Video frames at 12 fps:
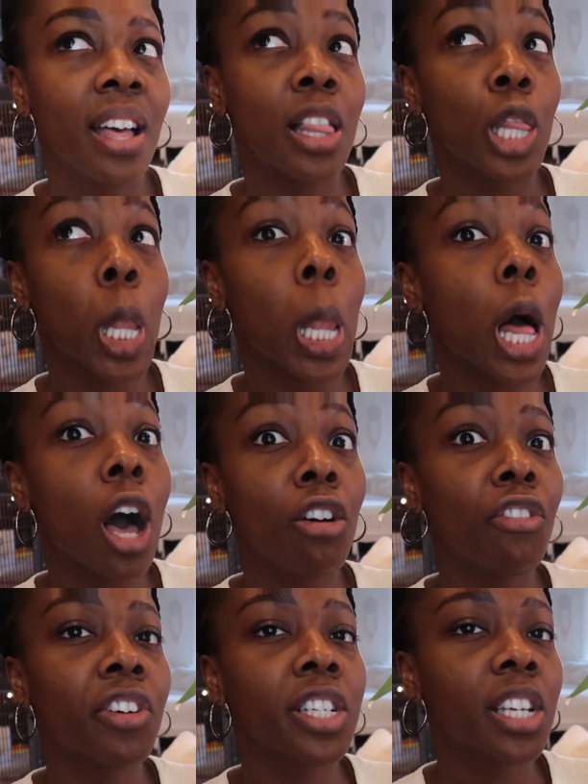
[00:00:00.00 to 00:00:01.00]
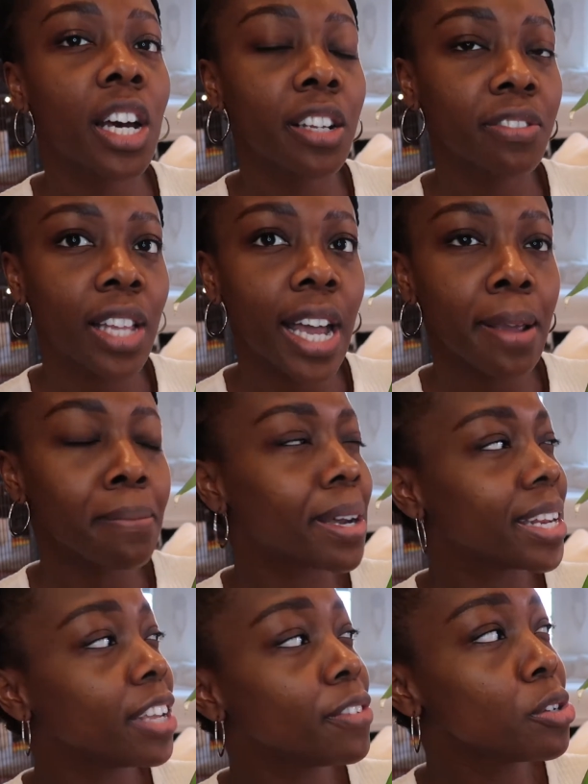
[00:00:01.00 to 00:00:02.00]
love a ton of light,
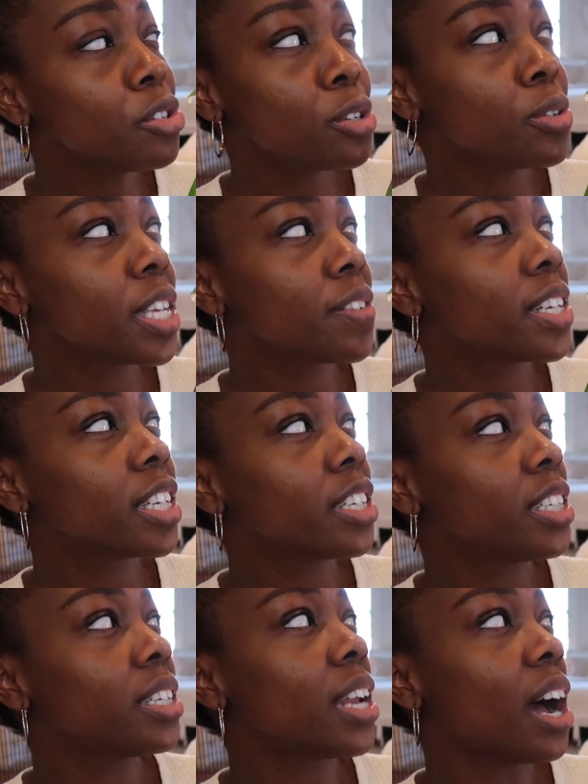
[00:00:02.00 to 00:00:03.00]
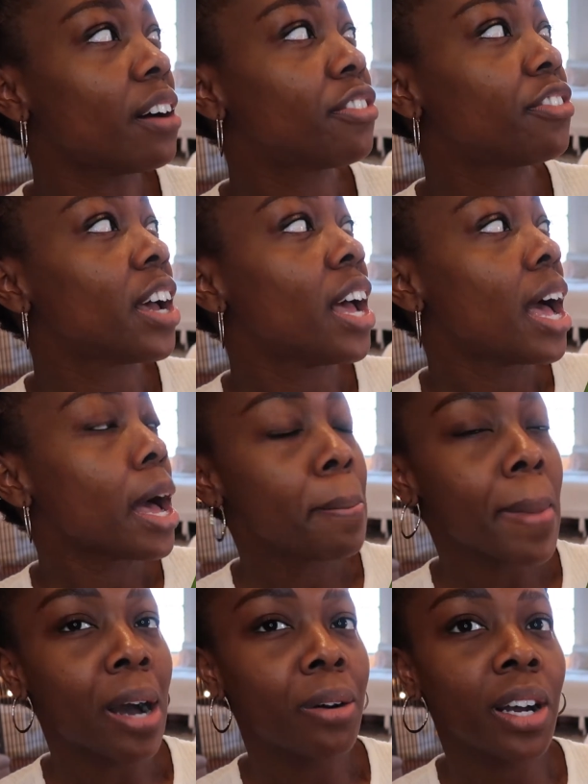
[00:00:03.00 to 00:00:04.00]
but if you do give it a good enough
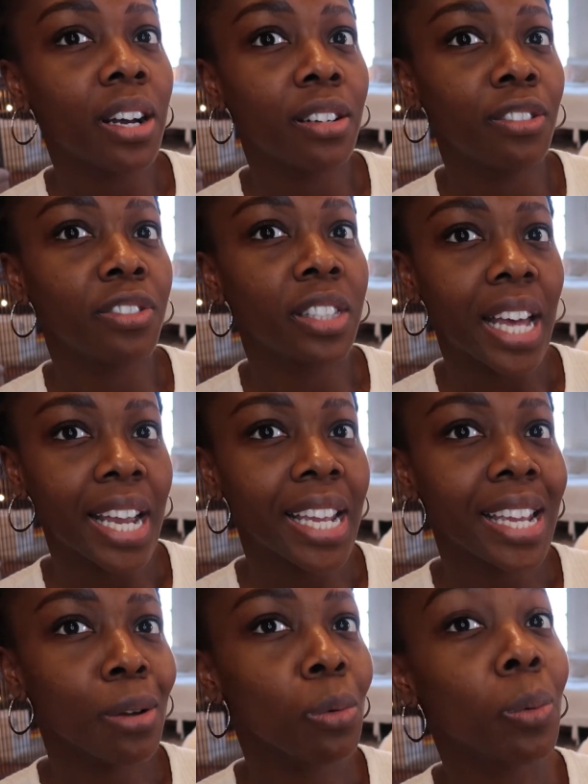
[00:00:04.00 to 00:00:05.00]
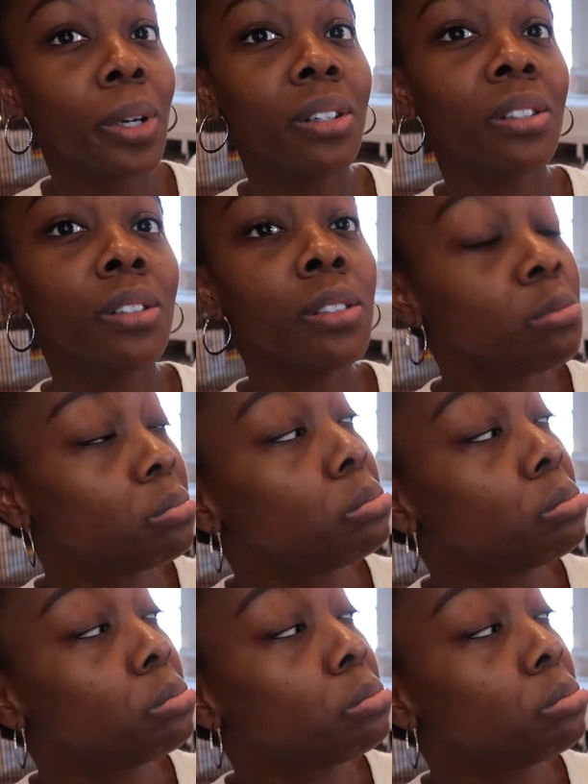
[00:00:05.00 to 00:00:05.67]
amount of light, it will